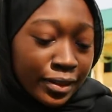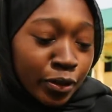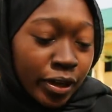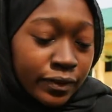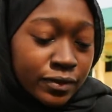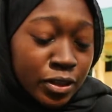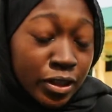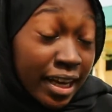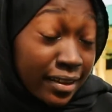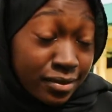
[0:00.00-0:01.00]
You
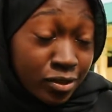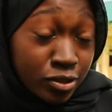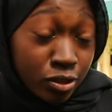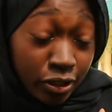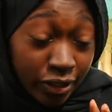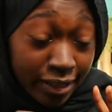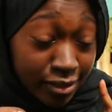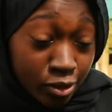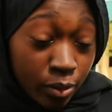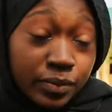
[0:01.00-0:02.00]
can't
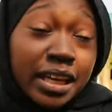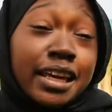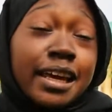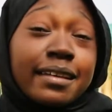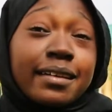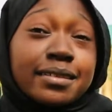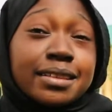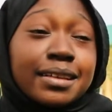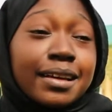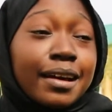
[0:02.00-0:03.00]
stop thinking that,
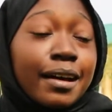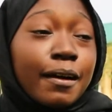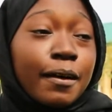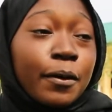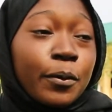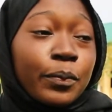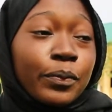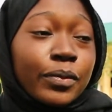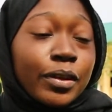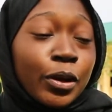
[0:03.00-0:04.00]
oh,
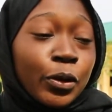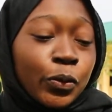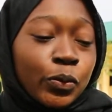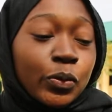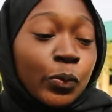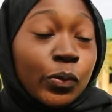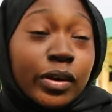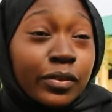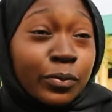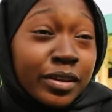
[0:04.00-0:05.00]
you know,
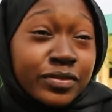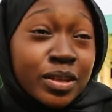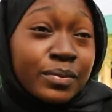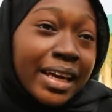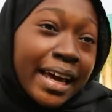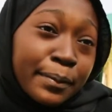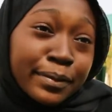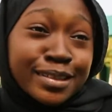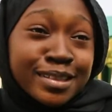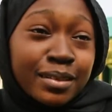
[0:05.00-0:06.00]
what if something
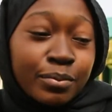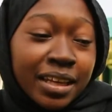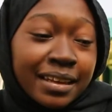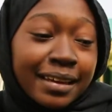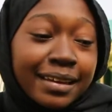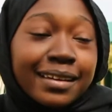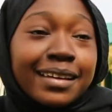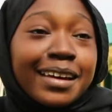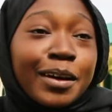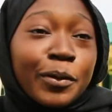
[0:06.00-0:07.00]
happens to me? Like
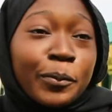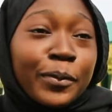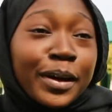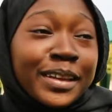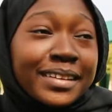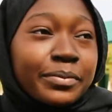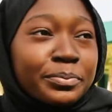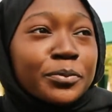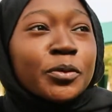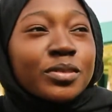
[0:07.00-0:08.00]
the
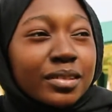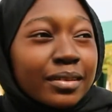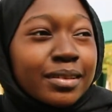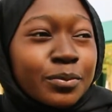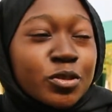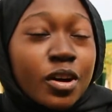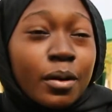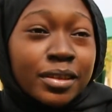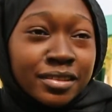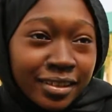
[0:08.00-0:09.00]
most
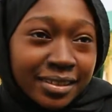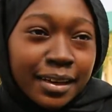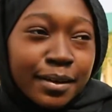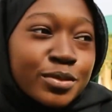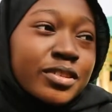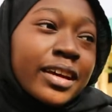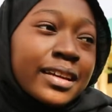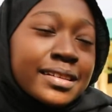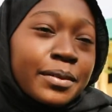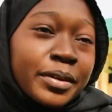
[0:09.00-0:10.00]
common thought that comes to your head
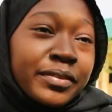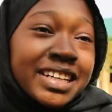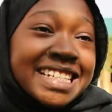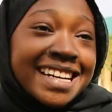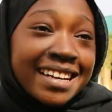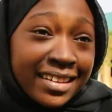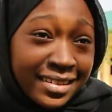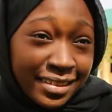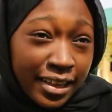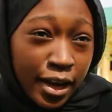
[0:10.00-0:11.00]
is like, what if I die
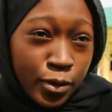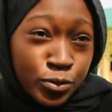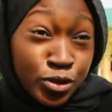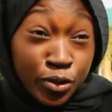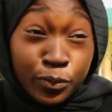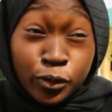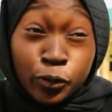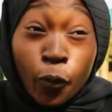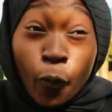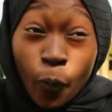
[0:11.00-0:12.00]
here? Like, how would someone know?